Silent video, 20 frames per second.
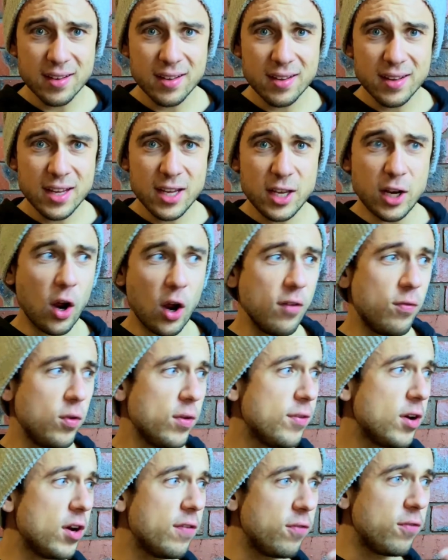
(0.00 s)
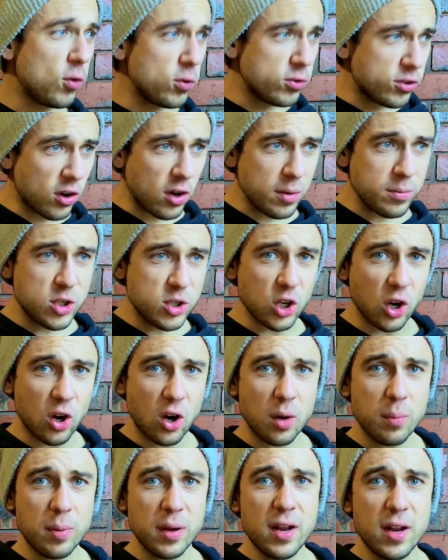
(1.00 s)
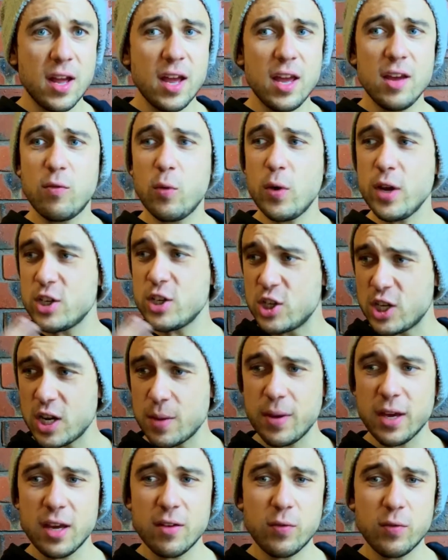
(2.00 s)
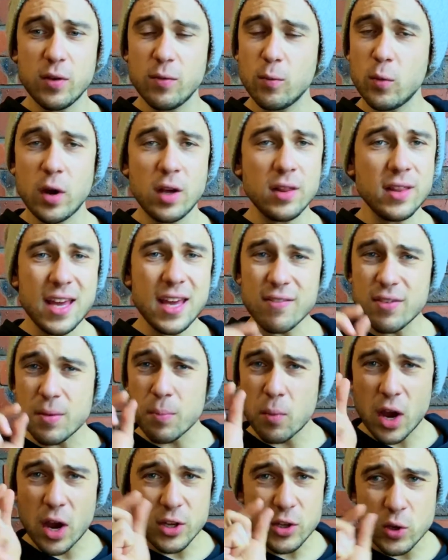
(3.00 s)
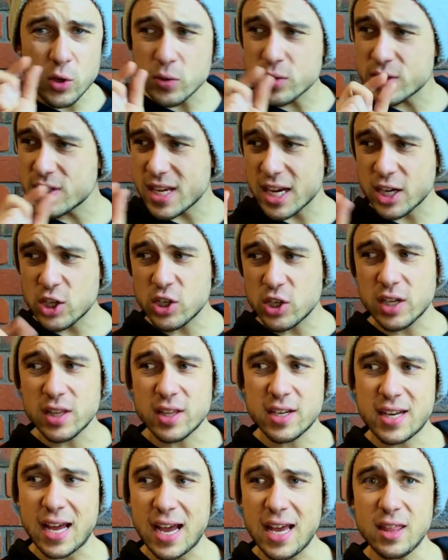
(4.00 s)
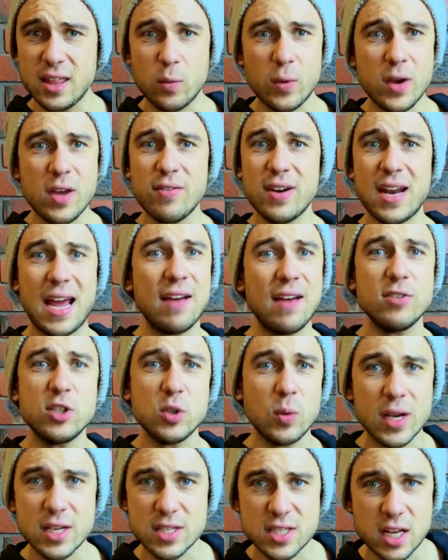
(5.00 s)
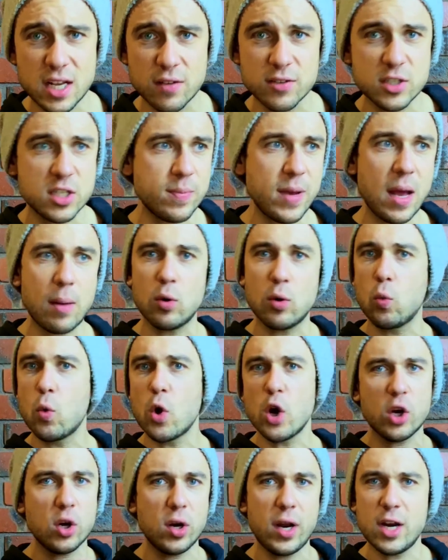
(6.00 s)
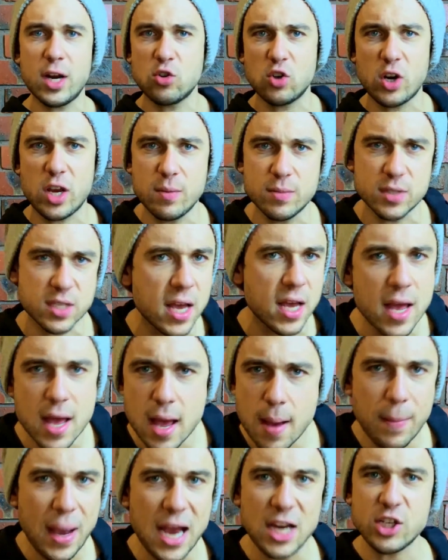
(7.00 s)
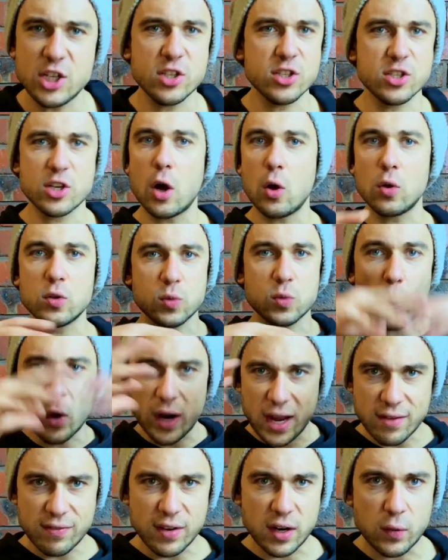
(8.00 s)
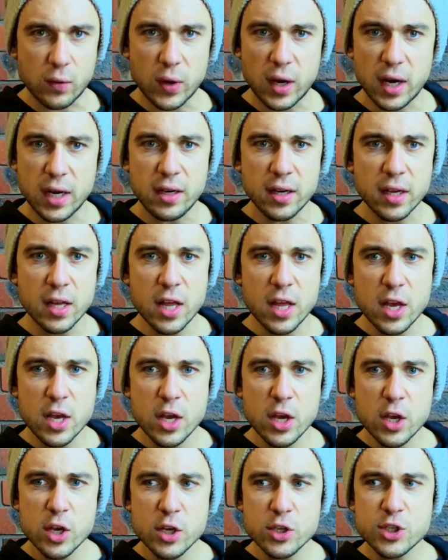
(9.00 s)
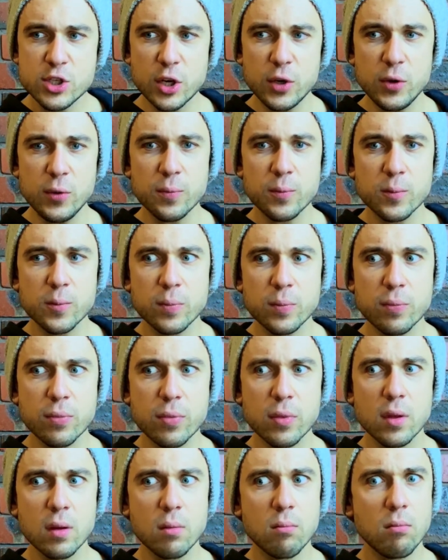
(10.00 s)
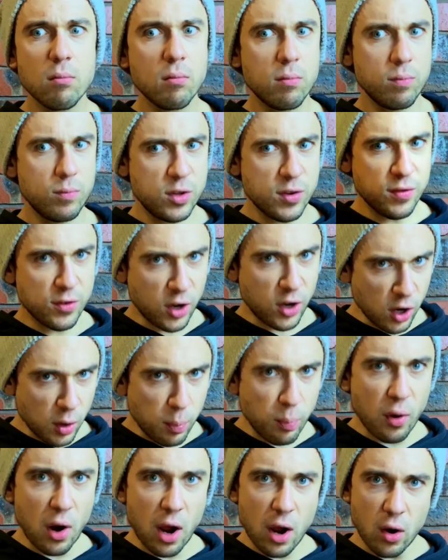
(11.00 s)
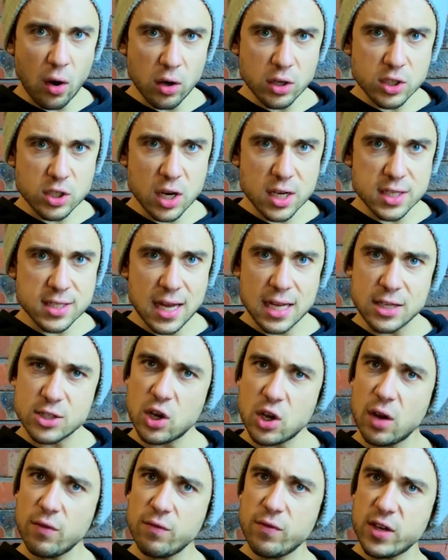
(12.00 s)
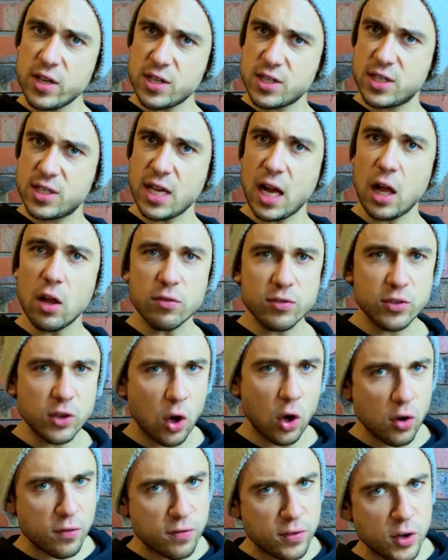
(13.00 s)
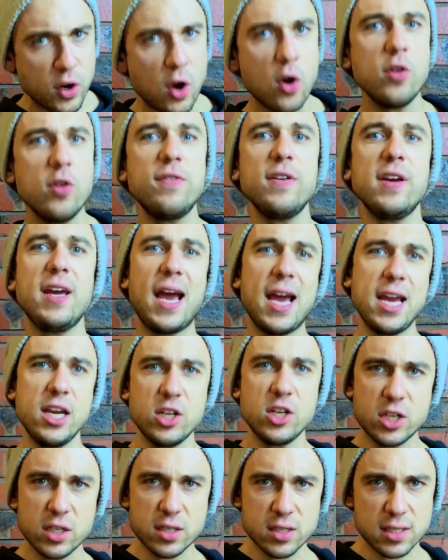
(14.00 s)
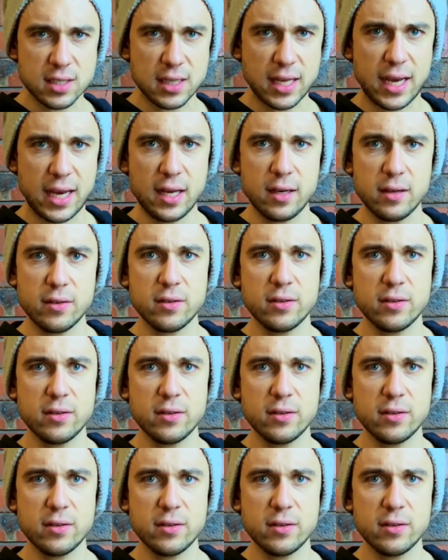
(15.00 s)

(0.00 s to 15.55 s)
If we've got a full-time job, if we're gymming, if we only have a minute section of the day that we even have to ourselves to be able to work on our dreams, passions, goals, whatever, right? So you've got to prioritize that time for yourself, not for notifications land,